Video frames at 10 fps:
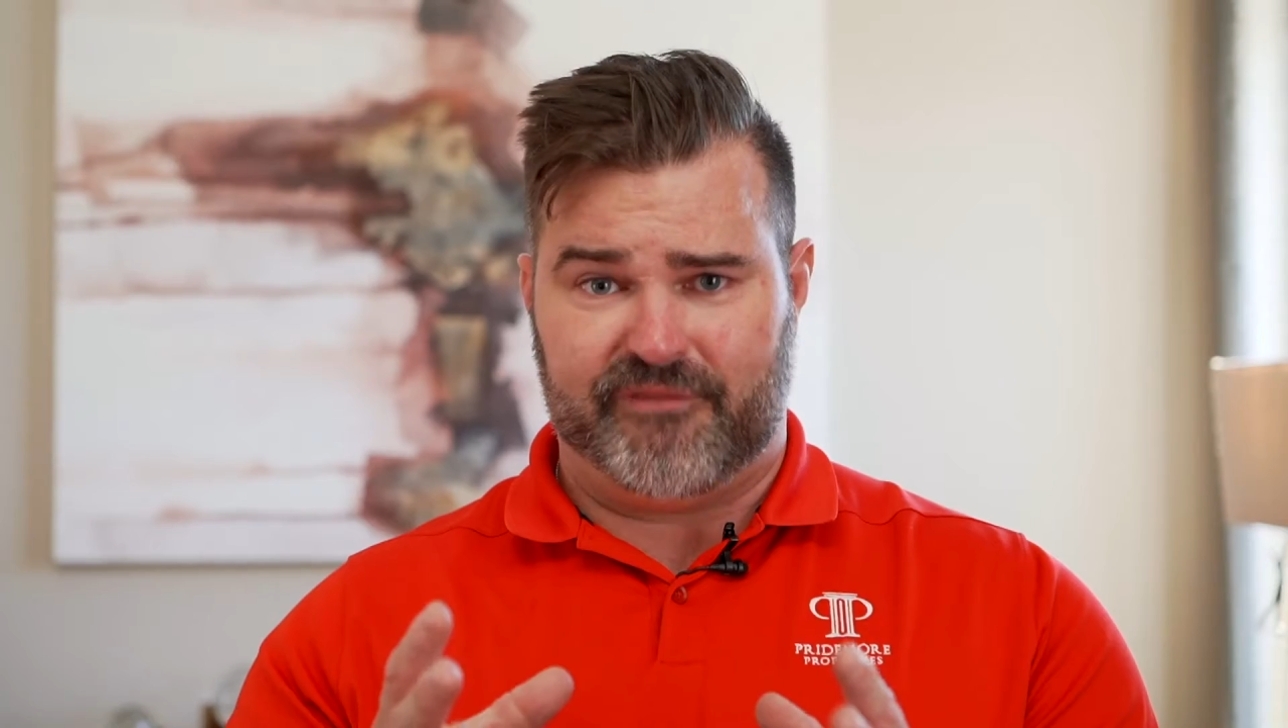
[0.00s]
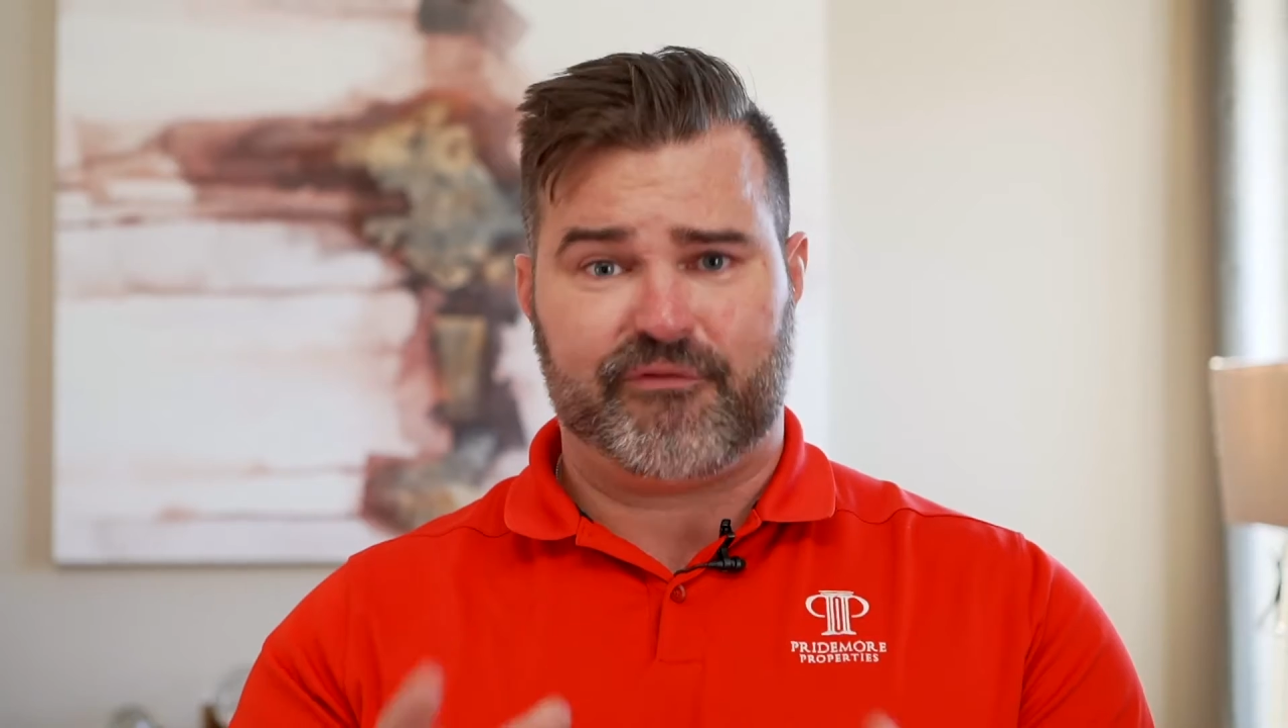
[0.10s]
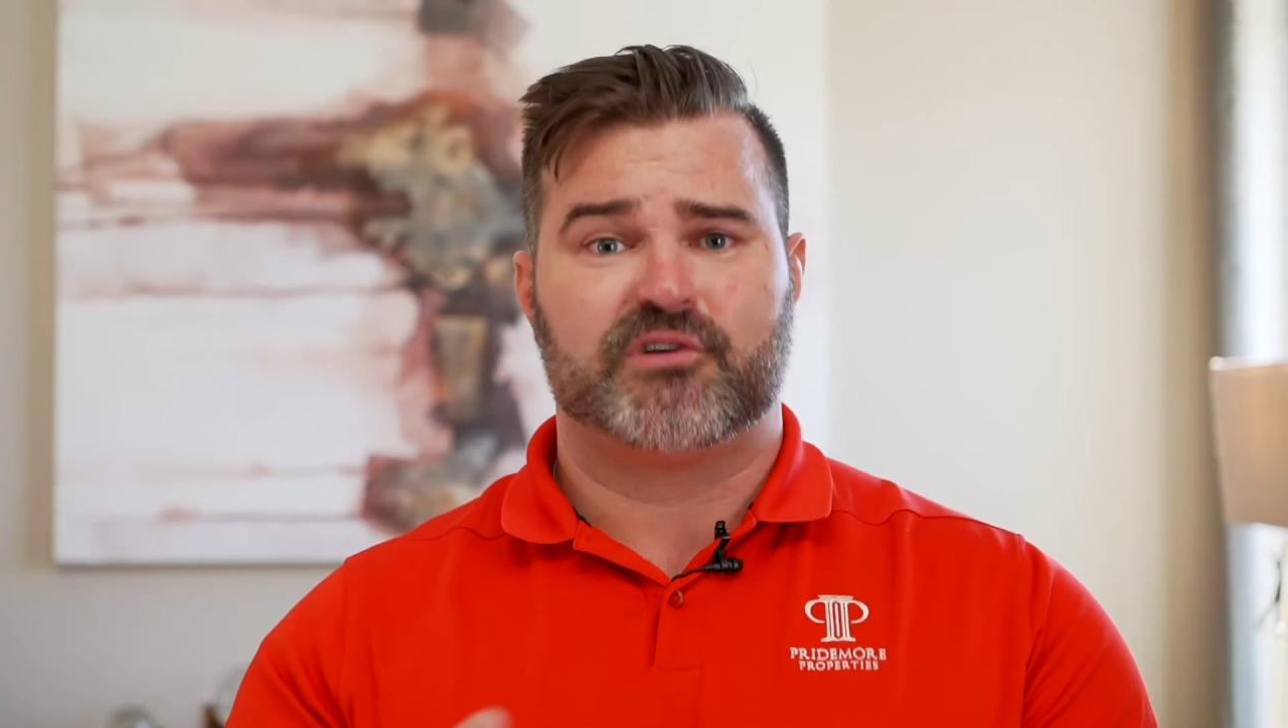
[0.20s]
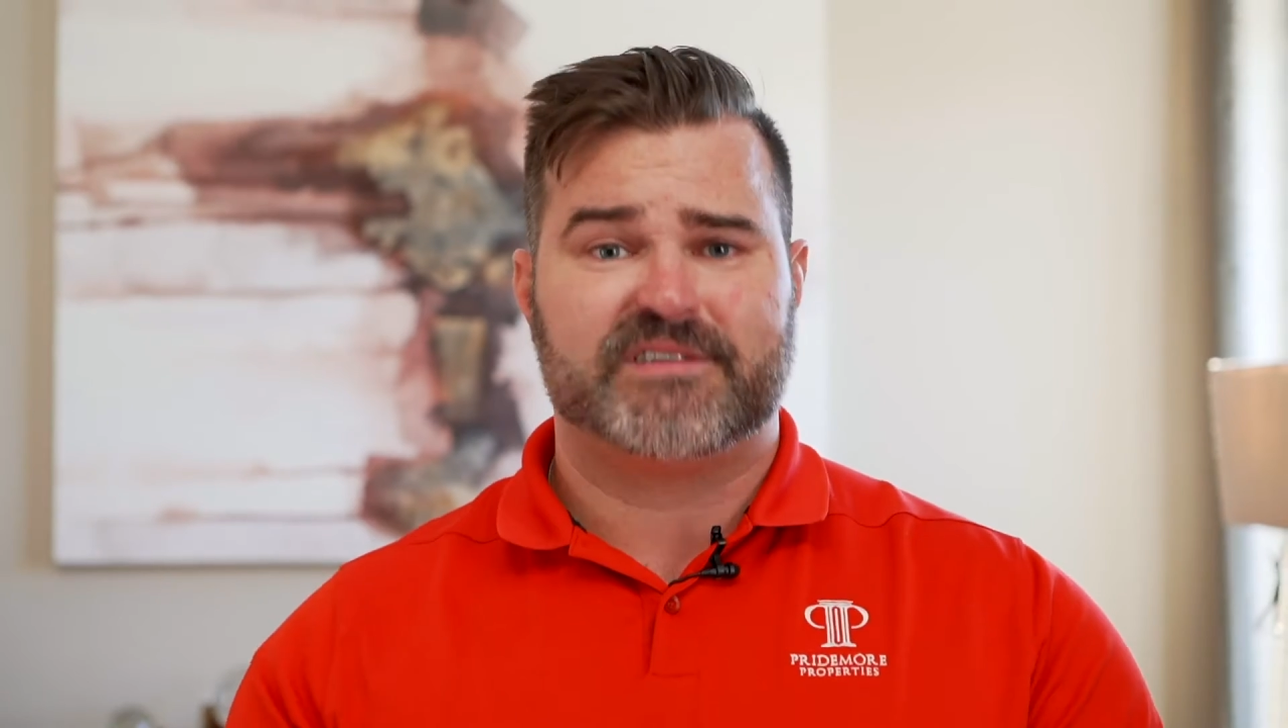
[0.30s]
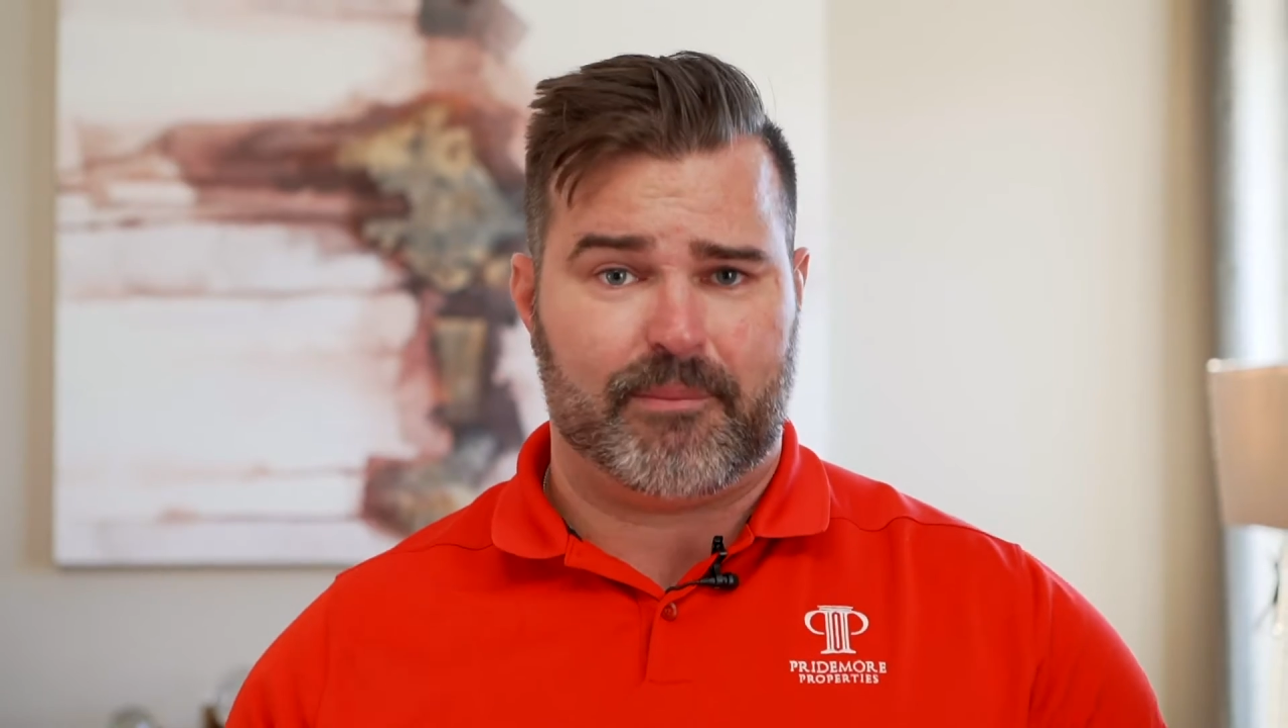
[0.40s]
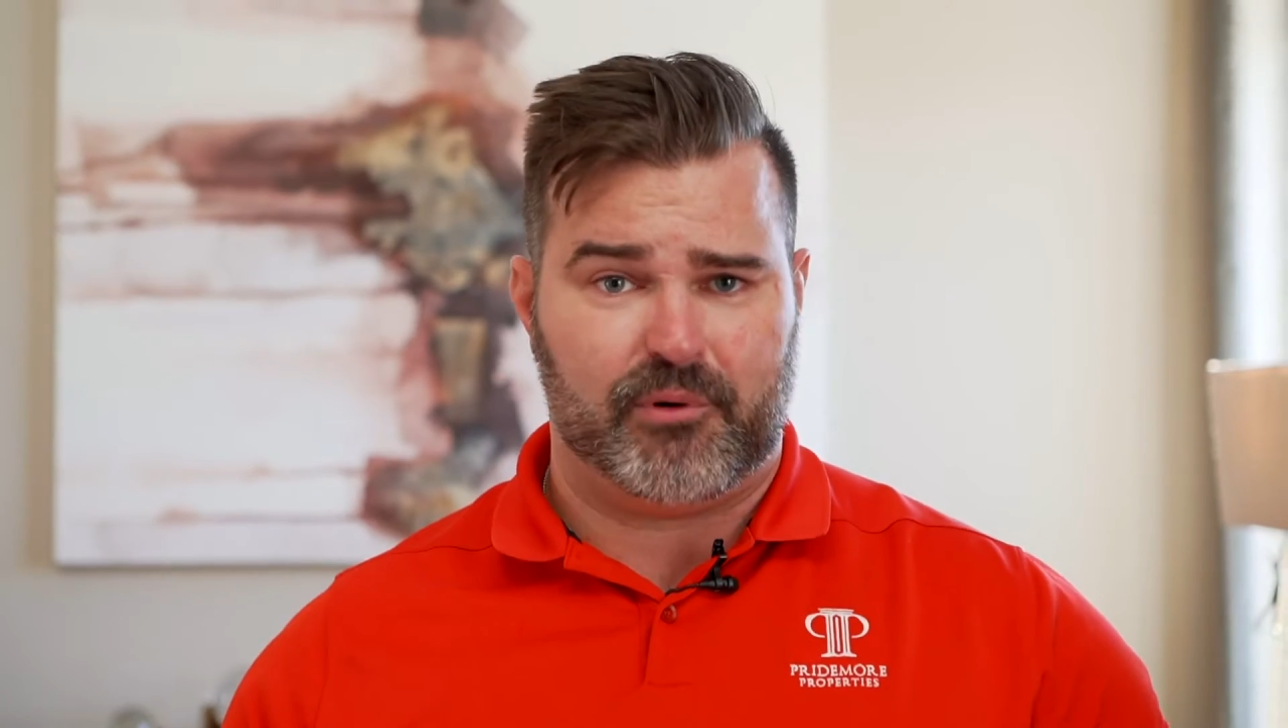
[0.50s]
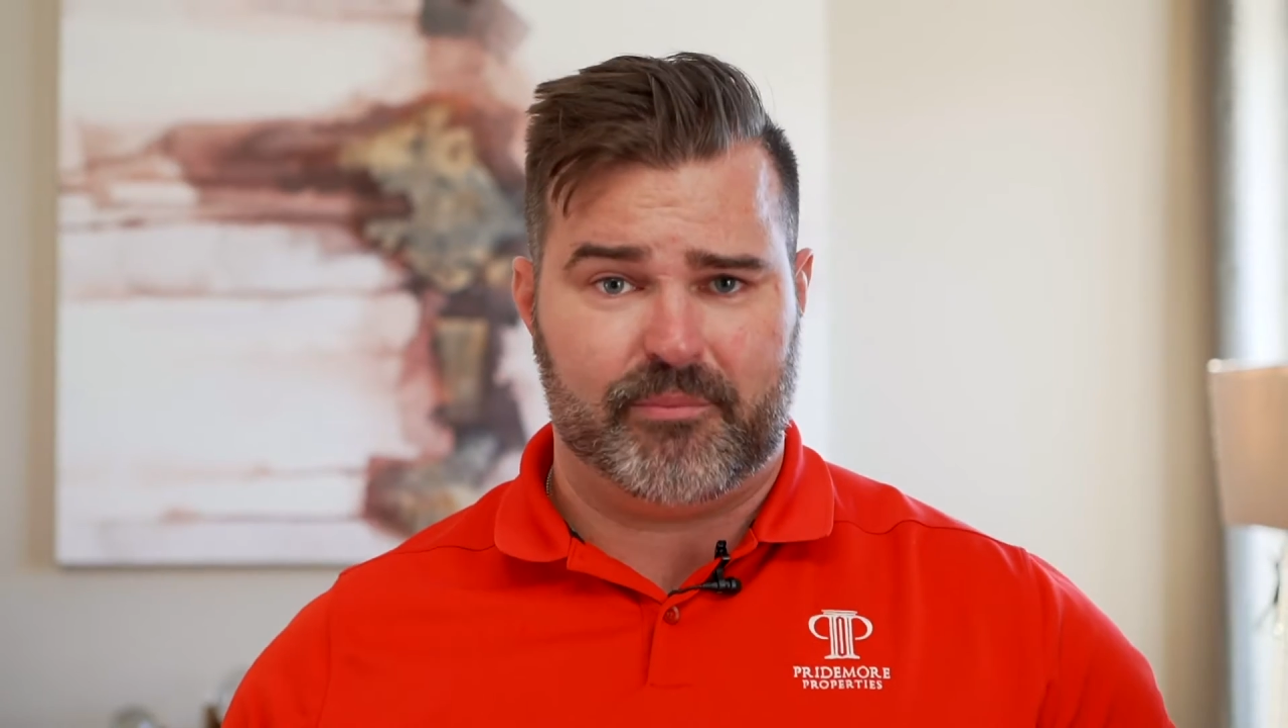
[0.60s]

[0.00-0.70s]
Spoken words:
The first step